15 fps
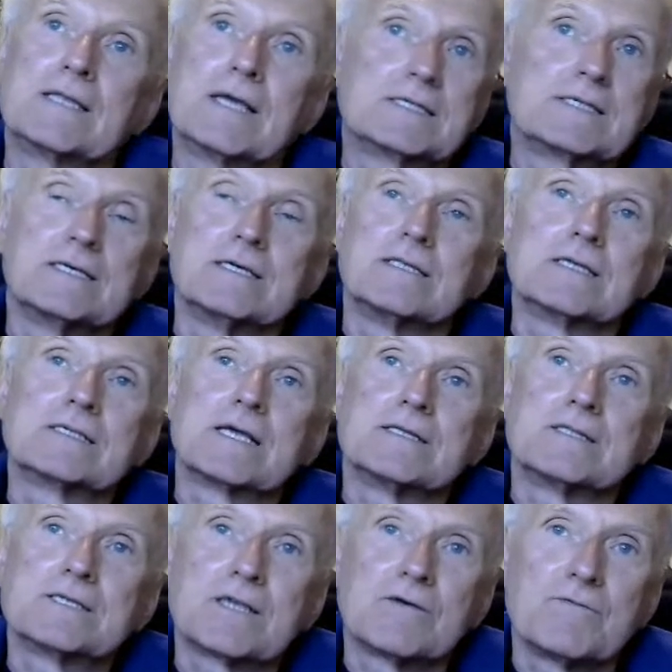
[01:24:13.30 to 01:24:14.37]
See, these
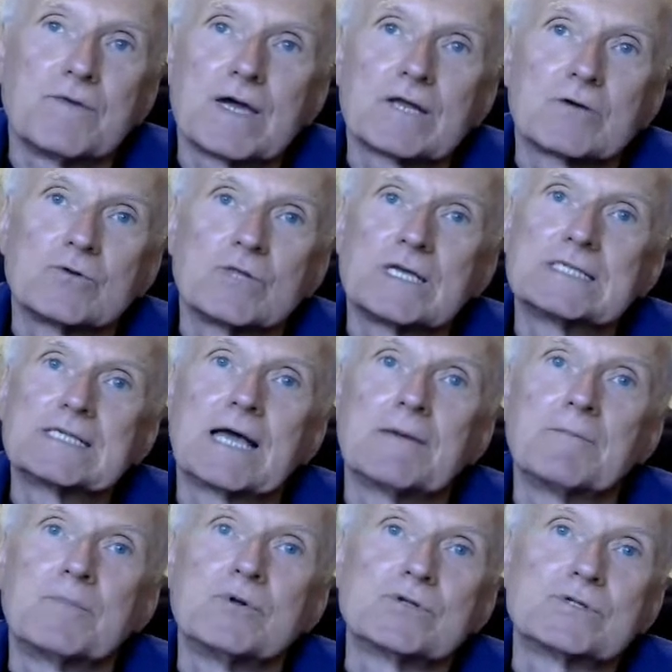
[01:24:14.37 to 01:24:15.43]
are very good
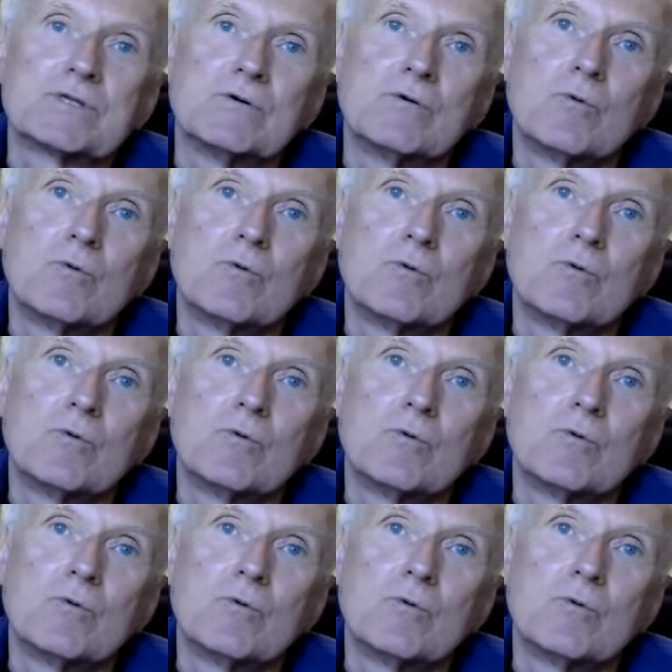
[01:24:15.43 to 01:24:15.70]
examples